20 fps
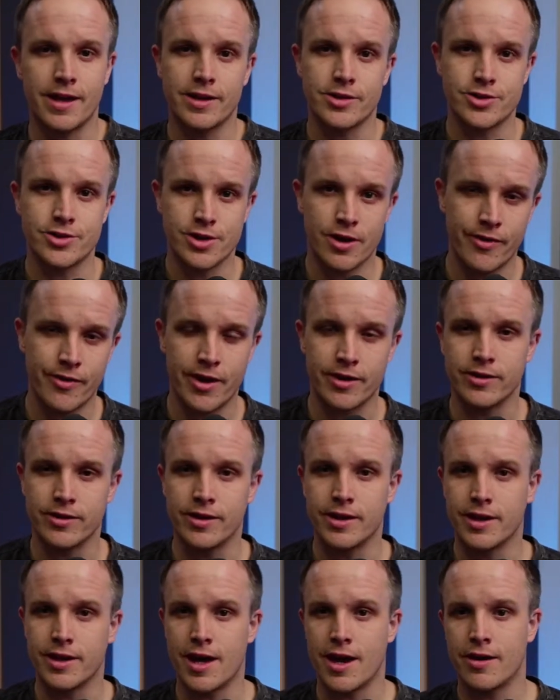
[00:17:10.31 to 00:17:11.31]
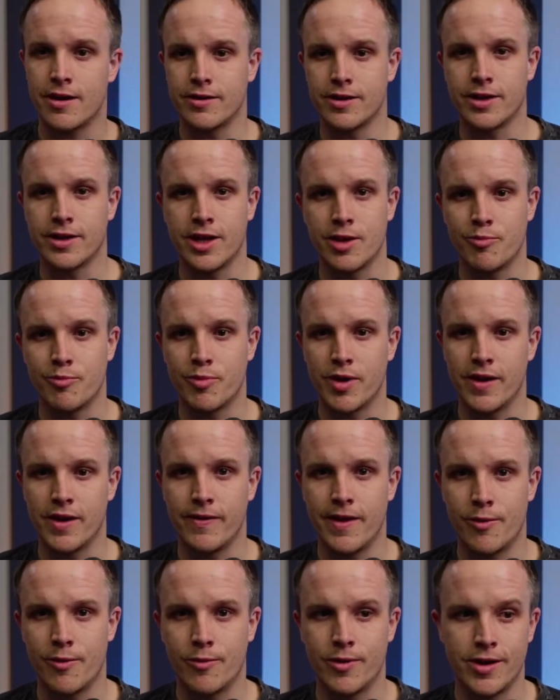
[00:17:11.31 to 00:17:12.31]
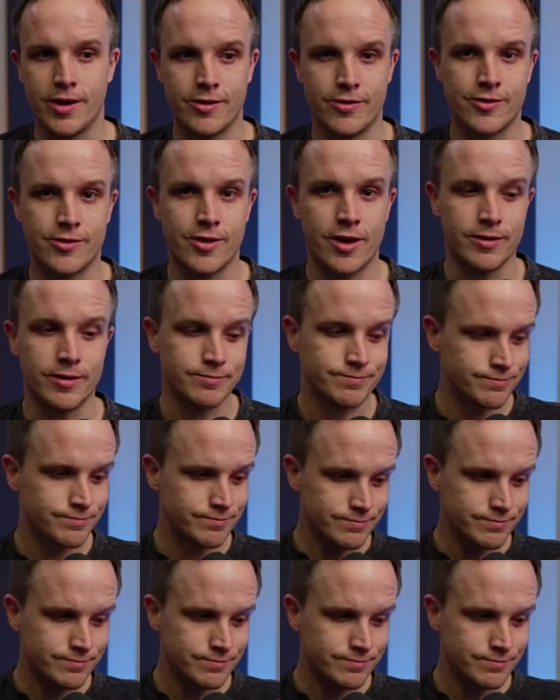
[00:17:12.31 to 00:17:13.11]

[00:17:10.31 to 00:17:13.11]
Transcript: and share that link out and get paid that way. So